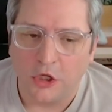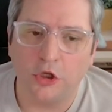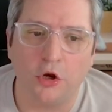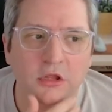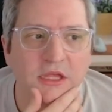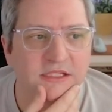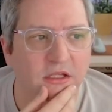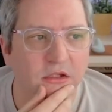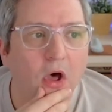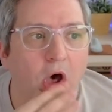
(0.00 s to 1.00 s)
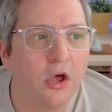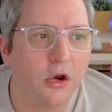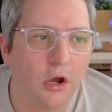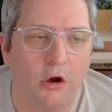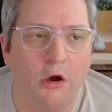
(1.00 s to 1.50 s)
There's a lot
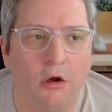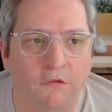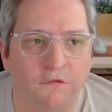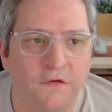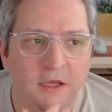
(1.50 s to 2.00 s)
of